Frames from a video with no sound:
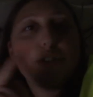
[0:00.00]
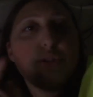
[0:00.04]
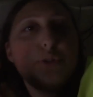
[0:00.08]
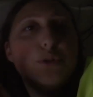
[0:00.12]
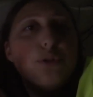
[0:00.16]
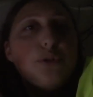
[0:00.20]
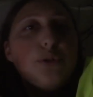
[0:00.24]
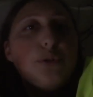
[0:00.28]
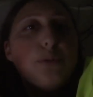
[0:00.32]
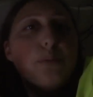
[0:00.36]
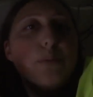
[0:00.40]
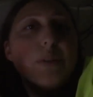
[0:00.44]

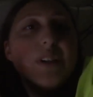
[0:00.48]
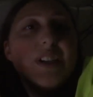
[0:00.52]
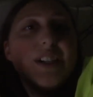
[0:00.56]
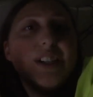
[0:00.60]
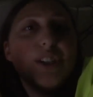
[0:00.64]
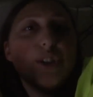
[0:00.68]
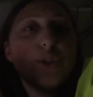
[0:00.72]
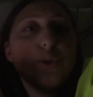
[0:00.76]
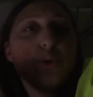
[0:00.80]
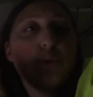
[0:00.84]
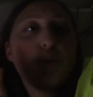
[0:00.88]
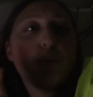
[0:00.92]
to
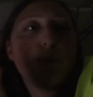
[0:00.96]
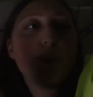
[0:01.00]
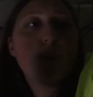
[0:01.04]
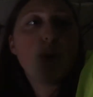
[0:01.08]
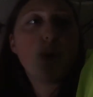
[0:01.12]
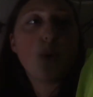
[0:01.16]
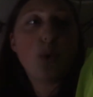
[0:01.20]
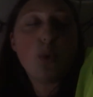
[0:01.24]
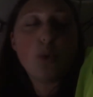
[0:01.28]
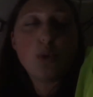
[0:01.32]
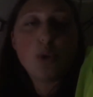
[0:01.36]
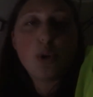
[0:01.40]
bring to the
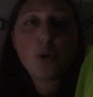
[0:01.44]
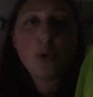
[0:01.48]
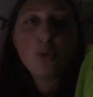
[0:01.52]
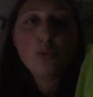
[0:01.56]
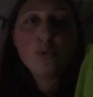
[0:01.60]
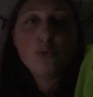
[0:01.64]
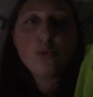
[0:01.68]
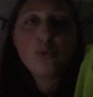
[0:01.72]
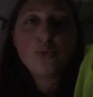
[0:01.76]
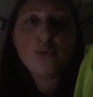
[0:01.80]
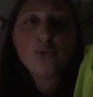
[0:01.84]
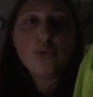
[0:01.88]
Gold
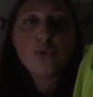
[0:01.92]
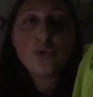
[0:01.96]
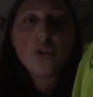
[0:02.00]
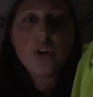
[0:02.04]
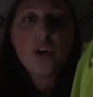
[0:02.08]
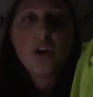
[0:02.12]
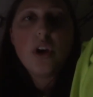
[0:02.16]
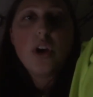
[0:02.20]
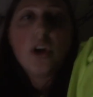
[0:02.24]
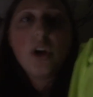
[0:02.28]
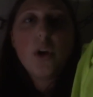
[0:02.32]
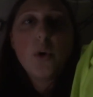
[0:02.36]
Coast
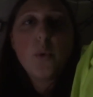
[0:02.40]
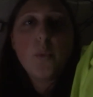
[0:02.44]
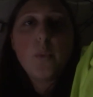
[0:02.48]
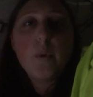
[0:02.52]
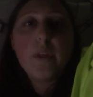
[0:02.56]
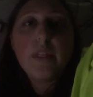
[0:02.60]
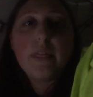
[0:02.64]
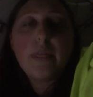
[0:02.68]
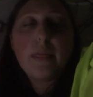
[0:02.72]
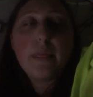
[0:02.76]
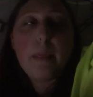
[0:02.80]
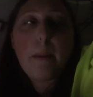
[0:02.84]

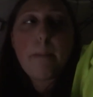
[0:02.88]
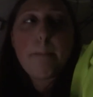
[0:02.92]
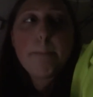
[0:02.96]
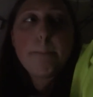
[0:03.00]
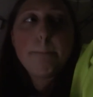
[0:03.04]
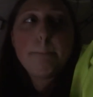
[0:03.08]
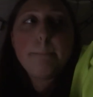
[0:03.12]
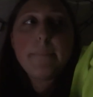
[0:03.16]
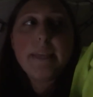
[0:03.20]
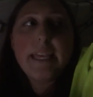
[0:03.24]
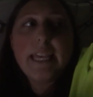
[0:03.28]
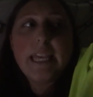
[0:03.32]
with
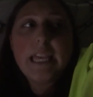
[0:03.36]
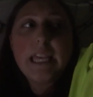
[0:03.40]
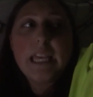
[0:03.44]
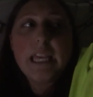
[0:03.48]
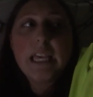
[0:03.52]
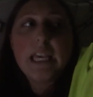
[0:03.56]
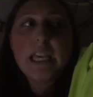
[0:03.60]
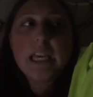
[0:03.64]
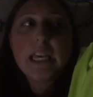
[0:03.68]
me